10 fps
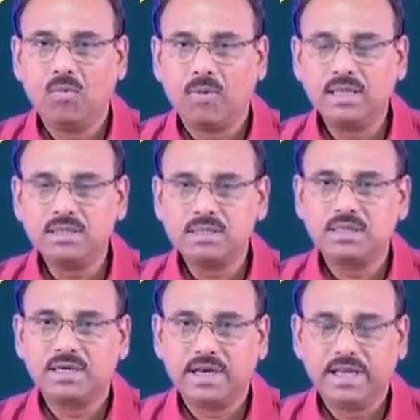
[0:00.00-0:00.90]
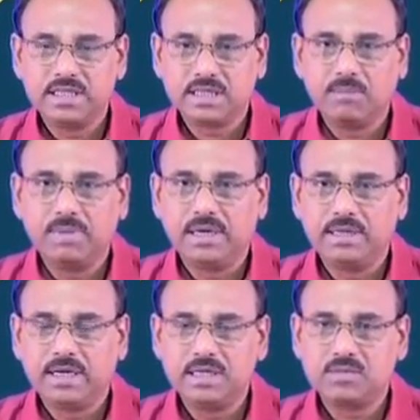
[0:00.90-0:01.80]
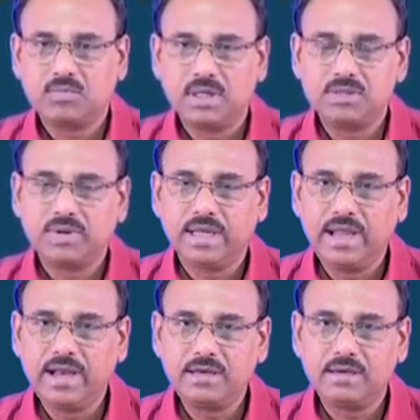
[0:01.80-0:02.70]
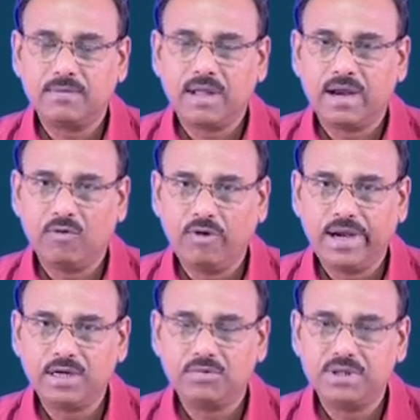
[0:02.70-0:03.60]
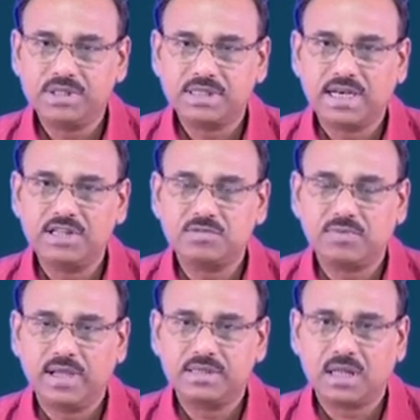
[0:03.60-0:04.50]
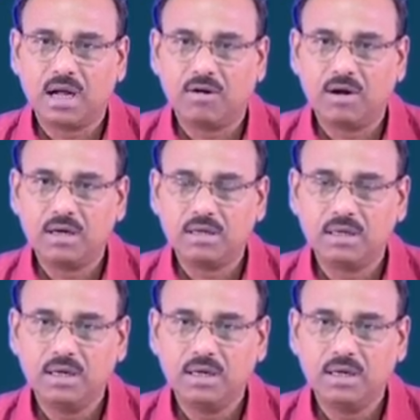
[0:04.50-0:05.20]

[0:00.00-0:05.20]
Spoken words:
once the training is complete, that is, once we get an weight which satisfies our